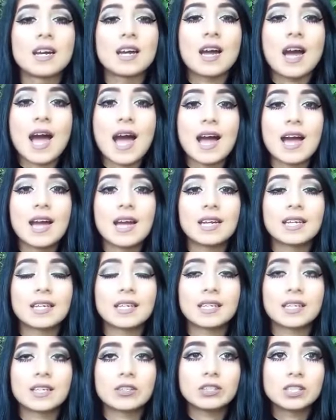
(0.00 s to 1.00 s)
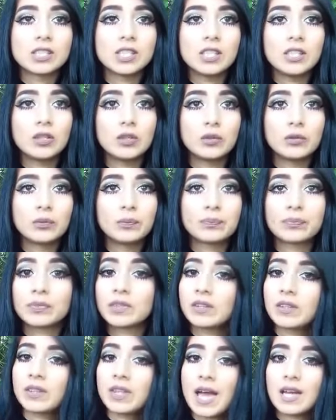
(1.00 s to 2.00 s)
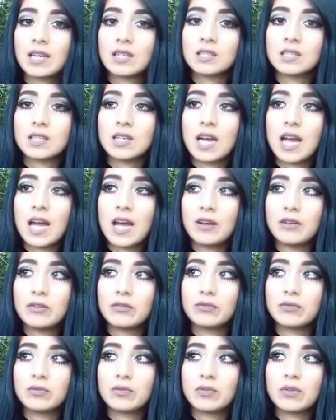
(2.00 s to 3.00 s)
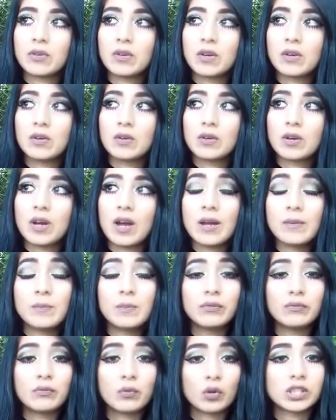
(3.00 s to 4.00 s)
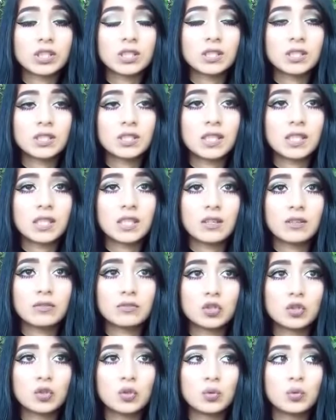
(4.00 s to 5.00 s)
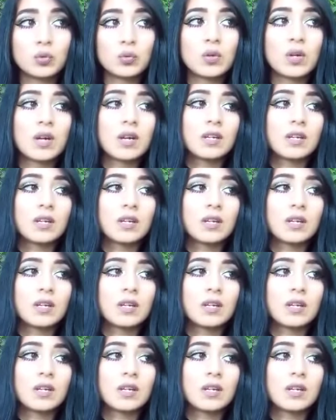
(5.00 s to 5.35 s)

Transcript: I can guarantee you that I've been fortunate enough to